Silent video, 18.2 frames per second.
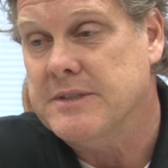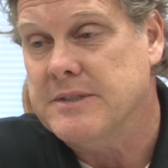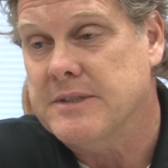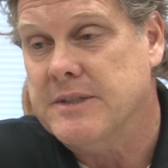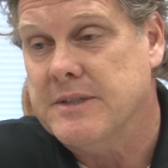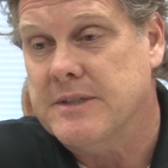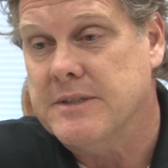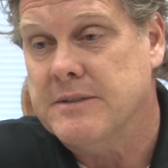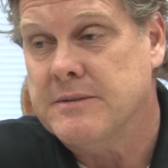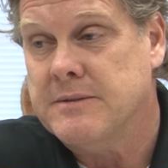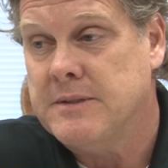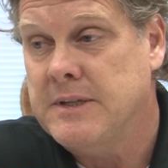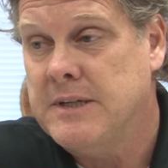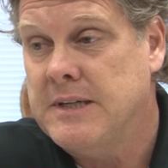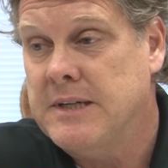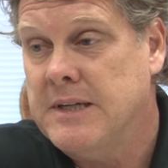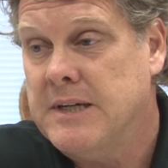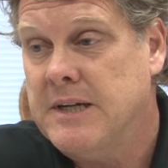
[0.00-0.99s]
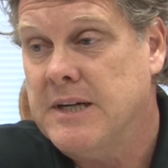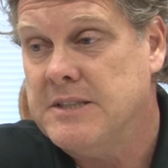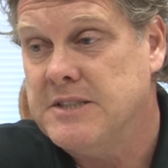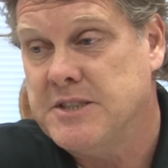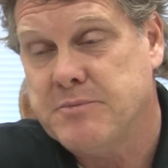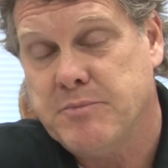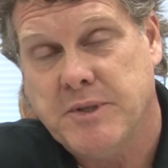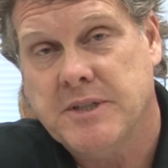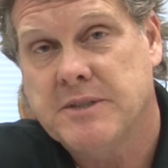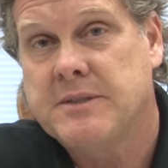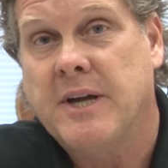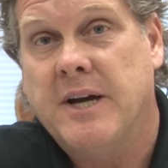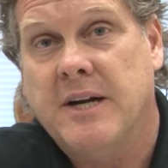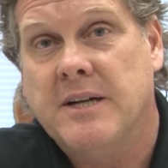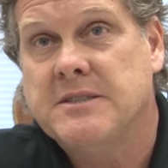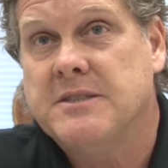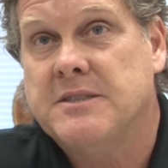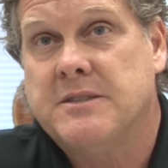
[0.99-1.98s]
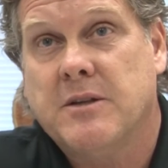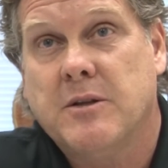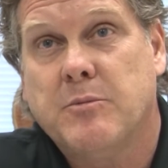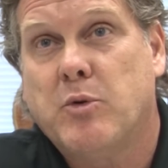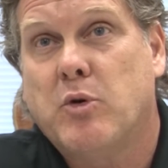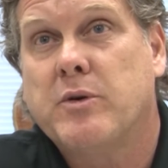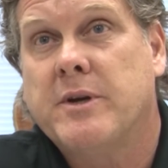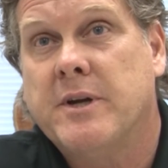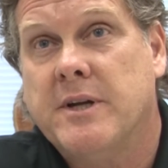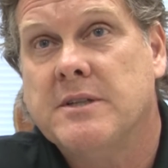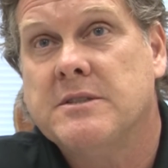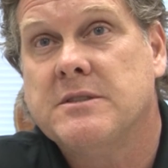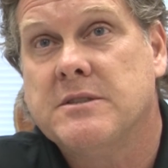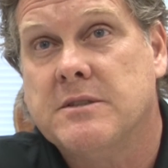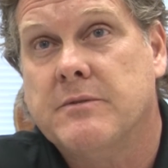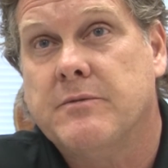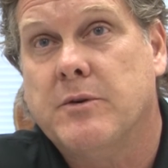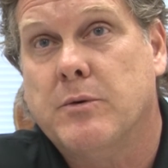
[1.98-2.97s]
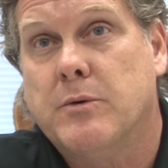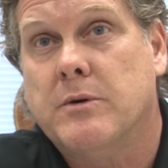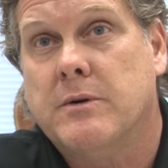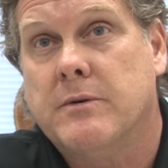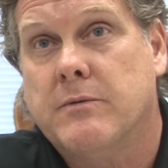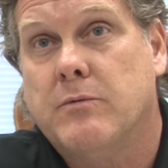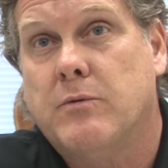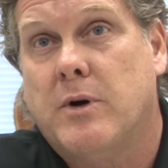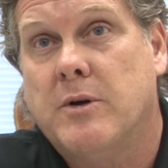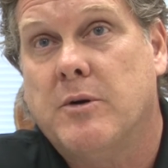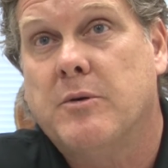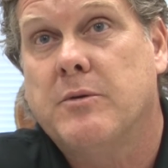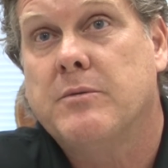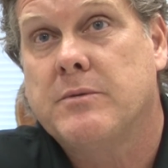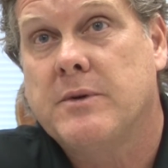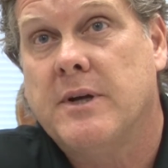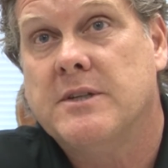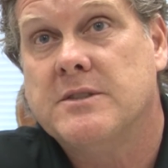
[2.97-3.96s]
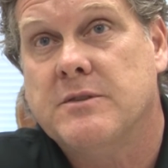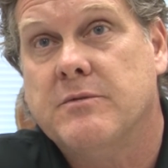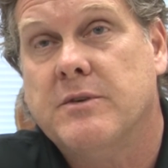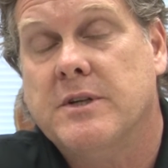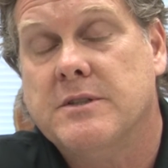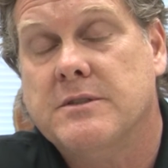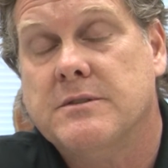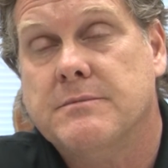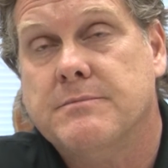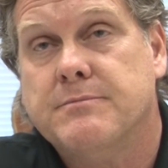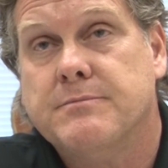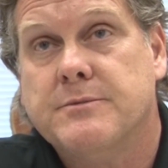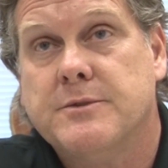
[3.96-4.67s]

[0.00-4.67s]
and just being conscious, a little more conscious of your water conservation.